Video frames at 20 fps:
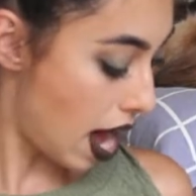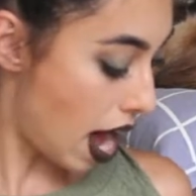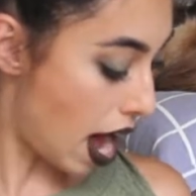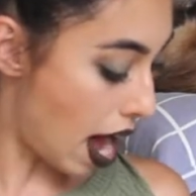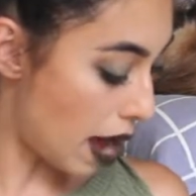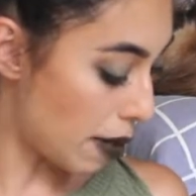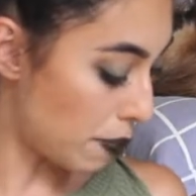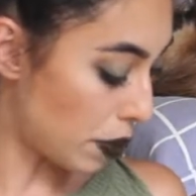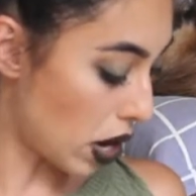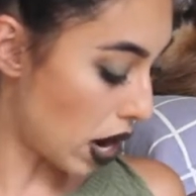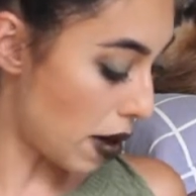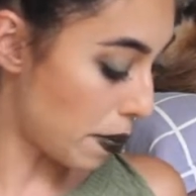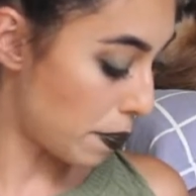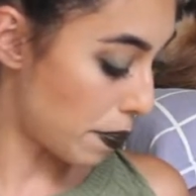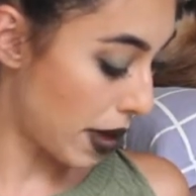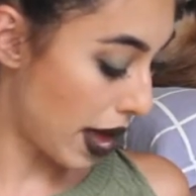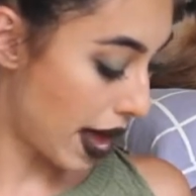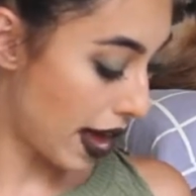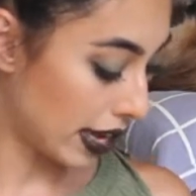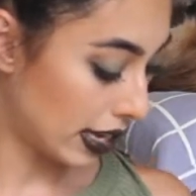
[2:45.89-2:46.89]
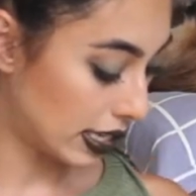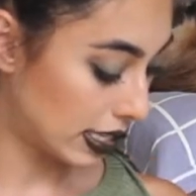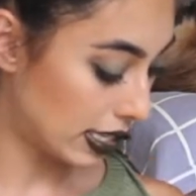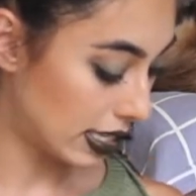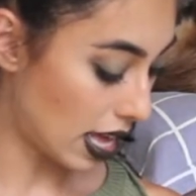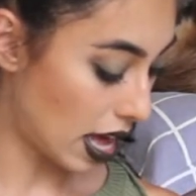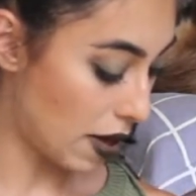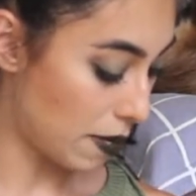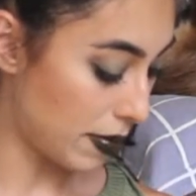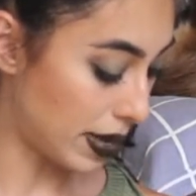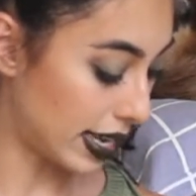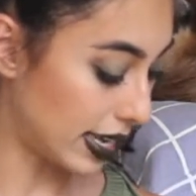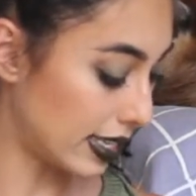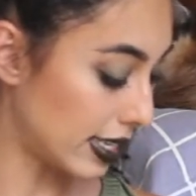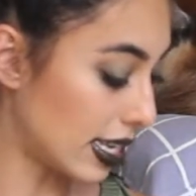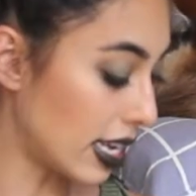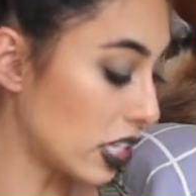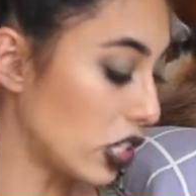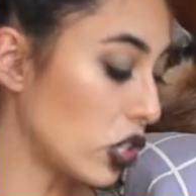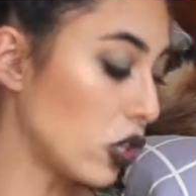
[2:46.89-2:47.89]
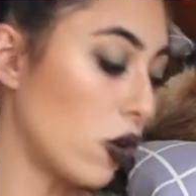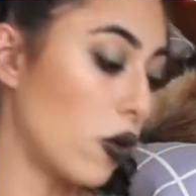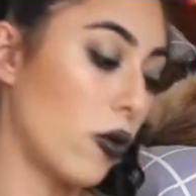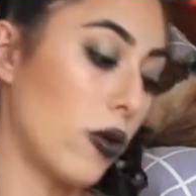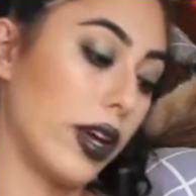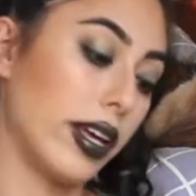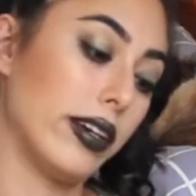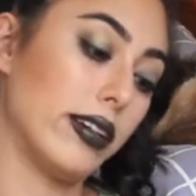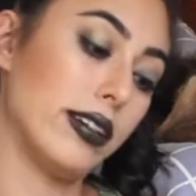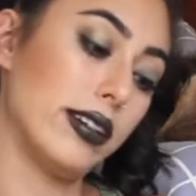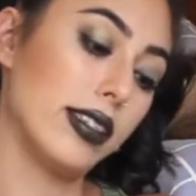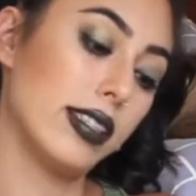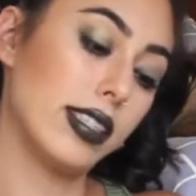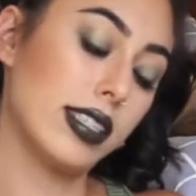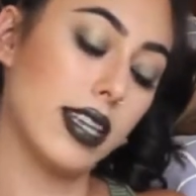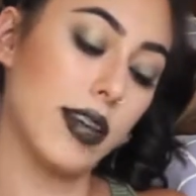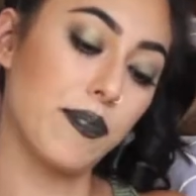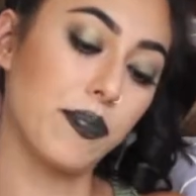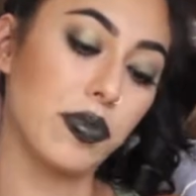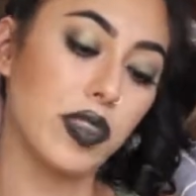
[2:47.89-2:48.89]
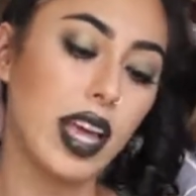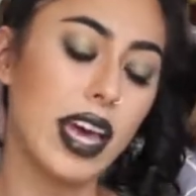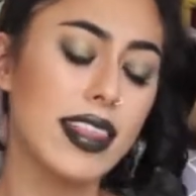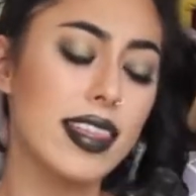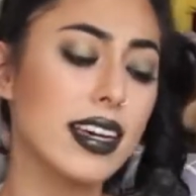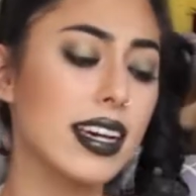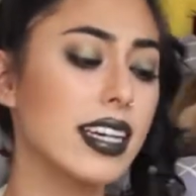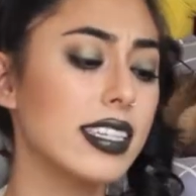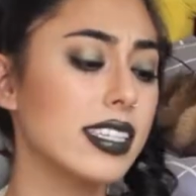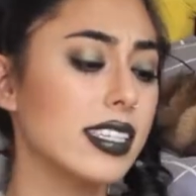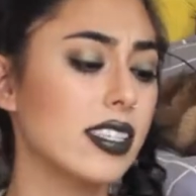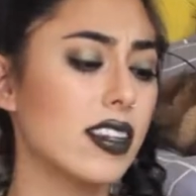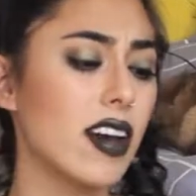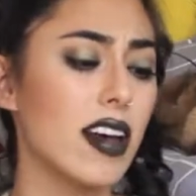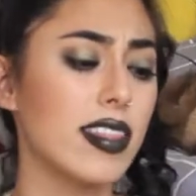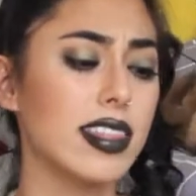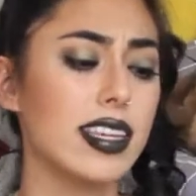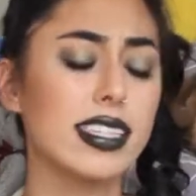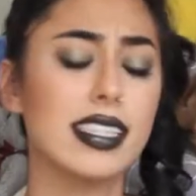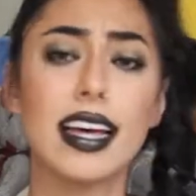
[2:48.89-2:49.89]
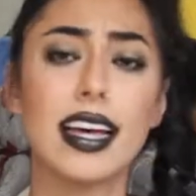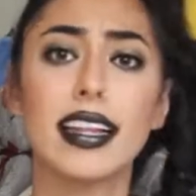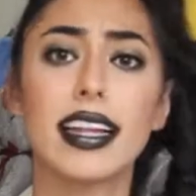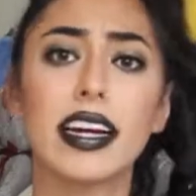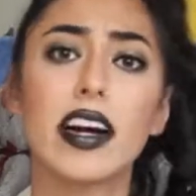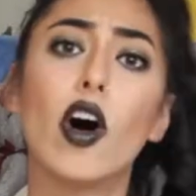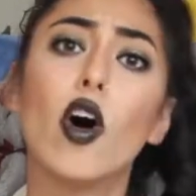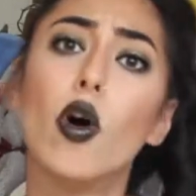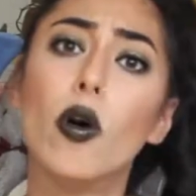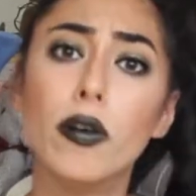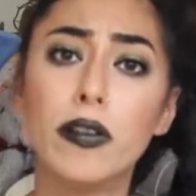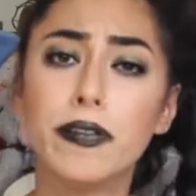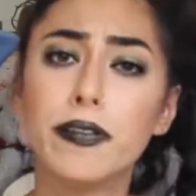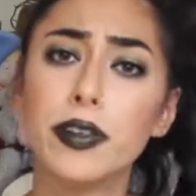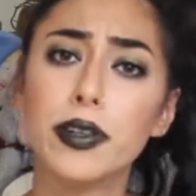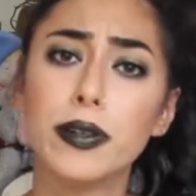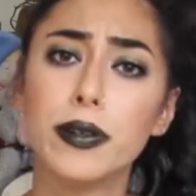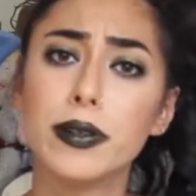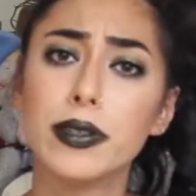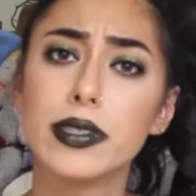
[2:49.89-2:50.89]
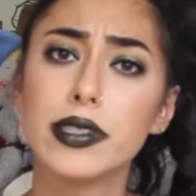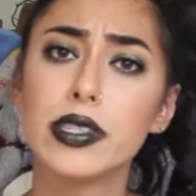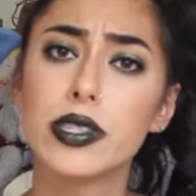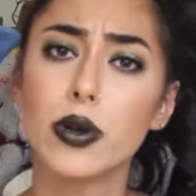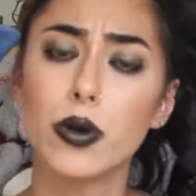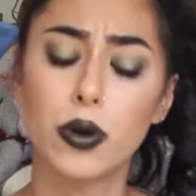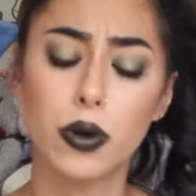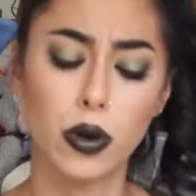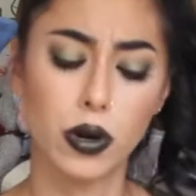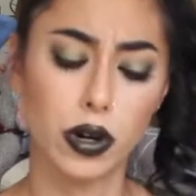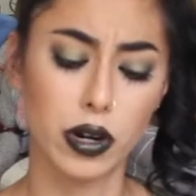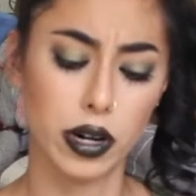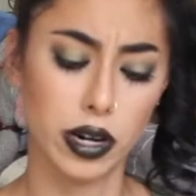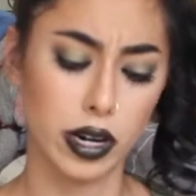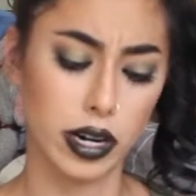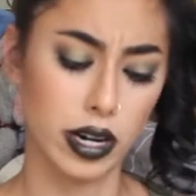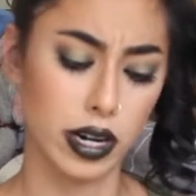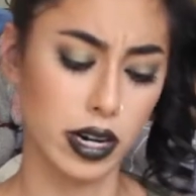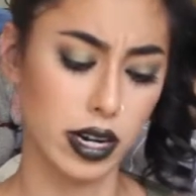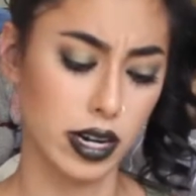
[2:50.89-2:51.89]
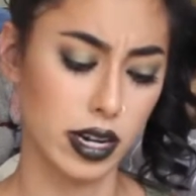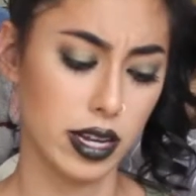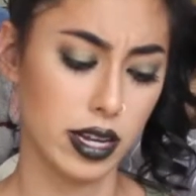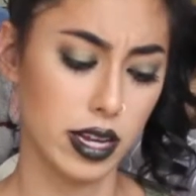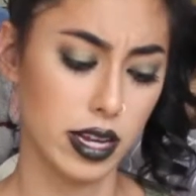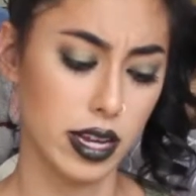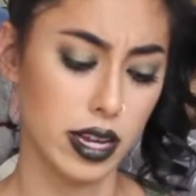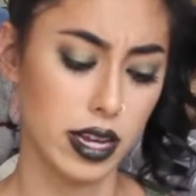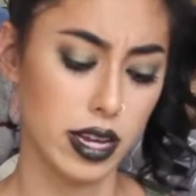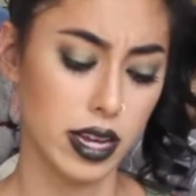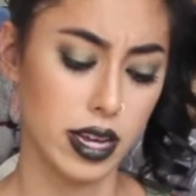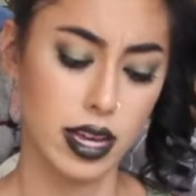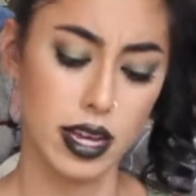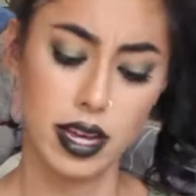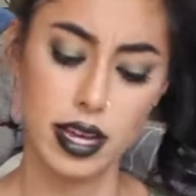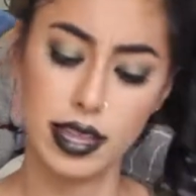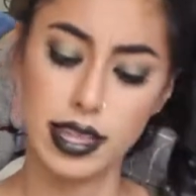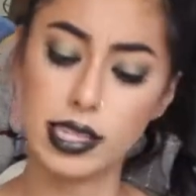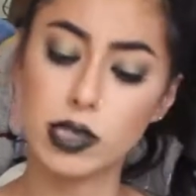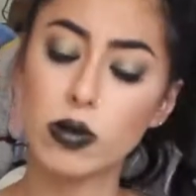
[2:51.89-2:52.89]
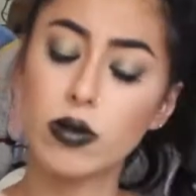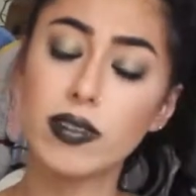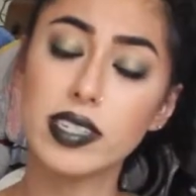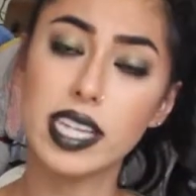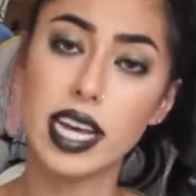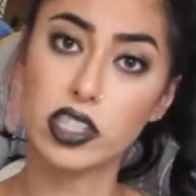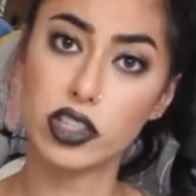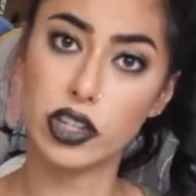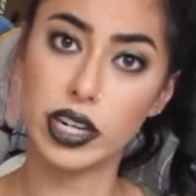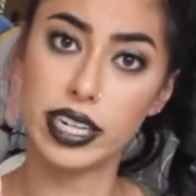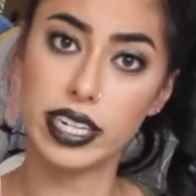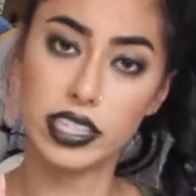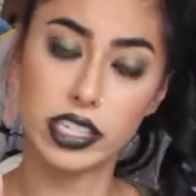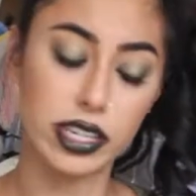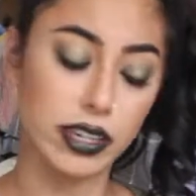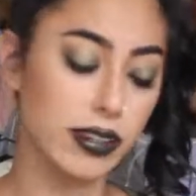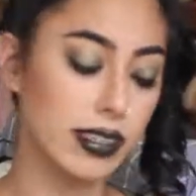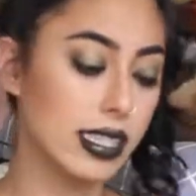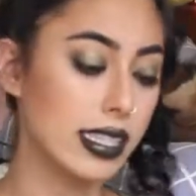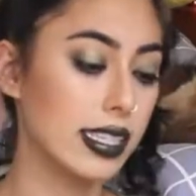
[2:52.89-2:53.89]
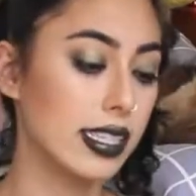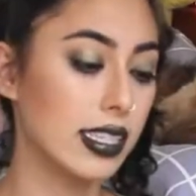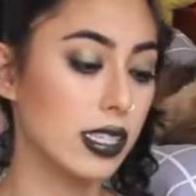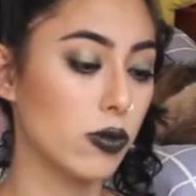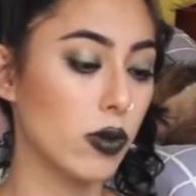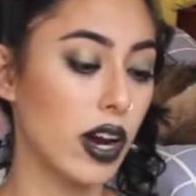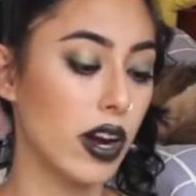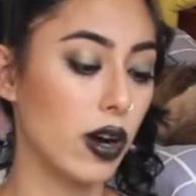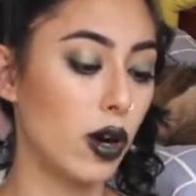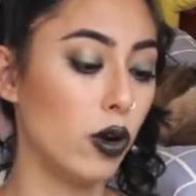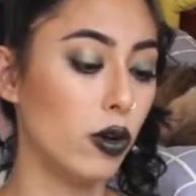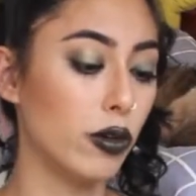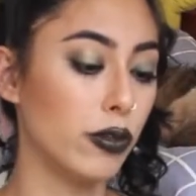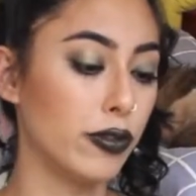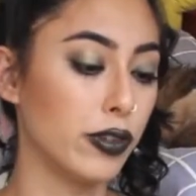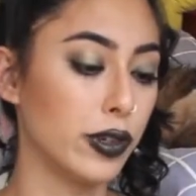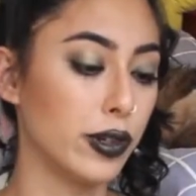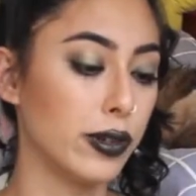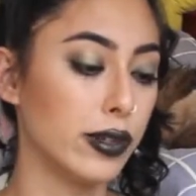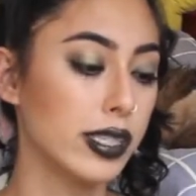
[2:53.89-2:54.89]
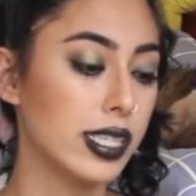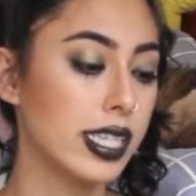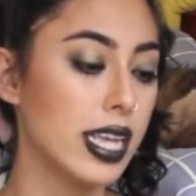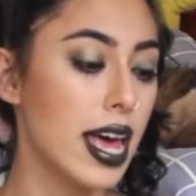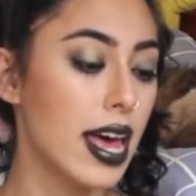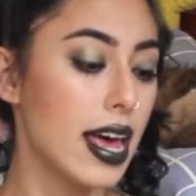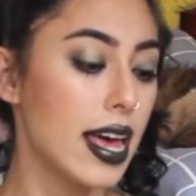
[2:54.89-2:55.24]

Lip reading: I brought back some essential oils. I think I just got these at like a Whole Foods, or this one was at Trader Joe's. These were at Whole Foods.